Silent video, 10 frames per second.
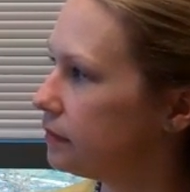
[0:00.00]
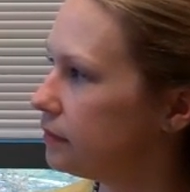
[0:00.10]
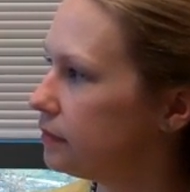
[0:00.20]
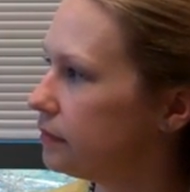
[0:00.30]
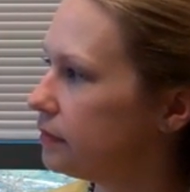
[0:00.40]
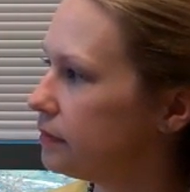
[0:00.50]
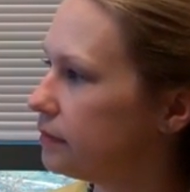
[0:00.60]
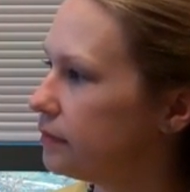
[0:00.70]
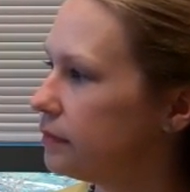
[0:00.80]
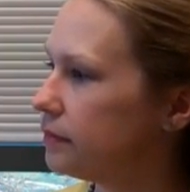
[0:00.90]

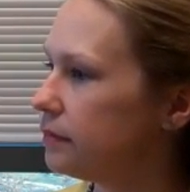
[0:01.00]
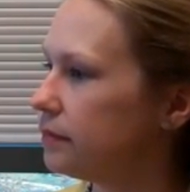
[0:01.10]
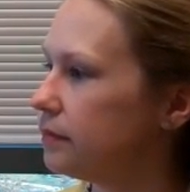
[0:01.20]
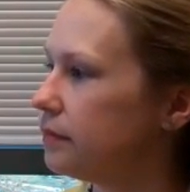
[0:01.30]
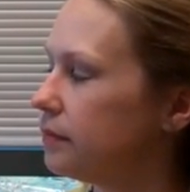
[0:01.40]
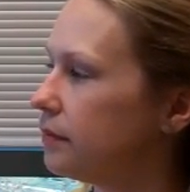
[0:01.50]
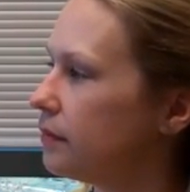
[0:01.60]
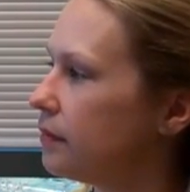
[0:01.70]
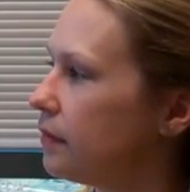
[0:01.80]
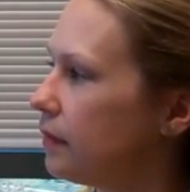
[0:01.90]

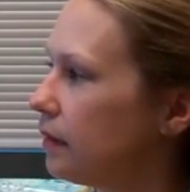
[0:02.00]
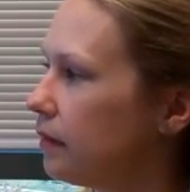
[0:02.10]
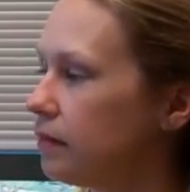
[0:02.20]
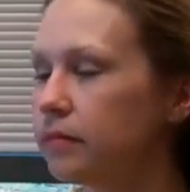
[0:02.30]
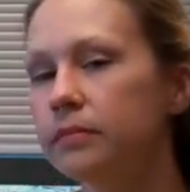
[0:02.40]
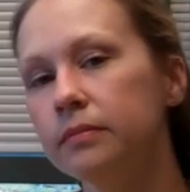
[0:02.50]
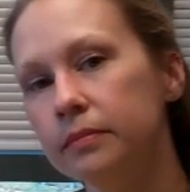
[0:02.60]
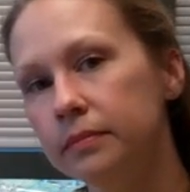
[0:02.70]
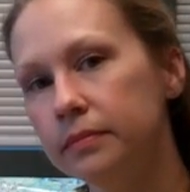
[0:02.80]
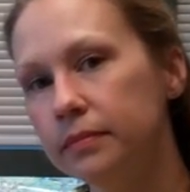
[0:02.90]

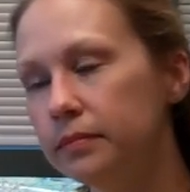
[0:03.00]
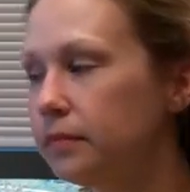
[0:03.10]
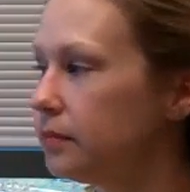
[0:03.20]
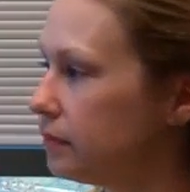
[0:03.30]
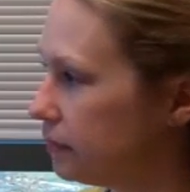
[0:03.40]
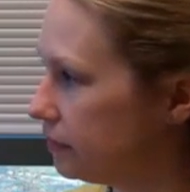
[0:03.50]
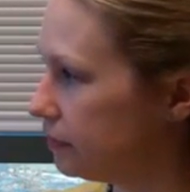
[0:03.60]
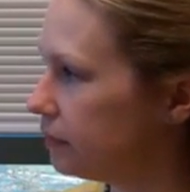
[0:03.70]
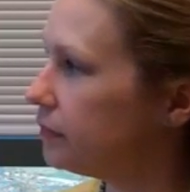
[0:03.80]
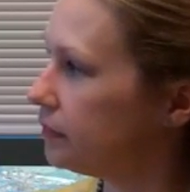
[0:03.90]

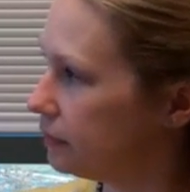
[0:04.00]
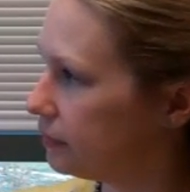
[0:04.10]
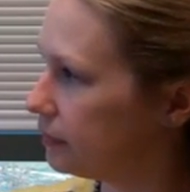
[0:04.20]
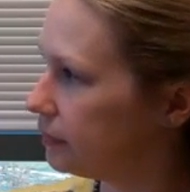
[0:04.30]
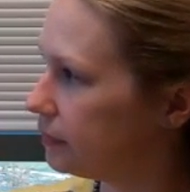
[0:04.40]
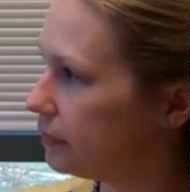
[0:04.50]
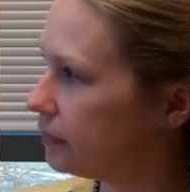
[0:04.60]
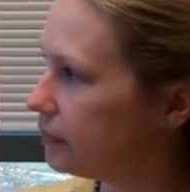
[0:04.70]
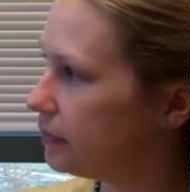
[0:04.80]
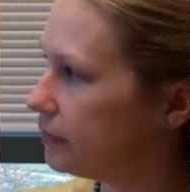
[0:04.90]

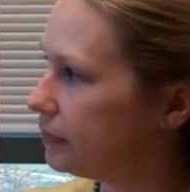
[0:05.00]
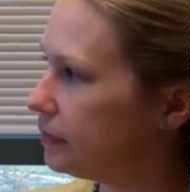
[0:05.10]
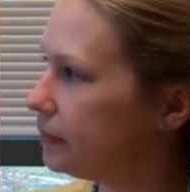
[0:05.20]
The person shown says nothing.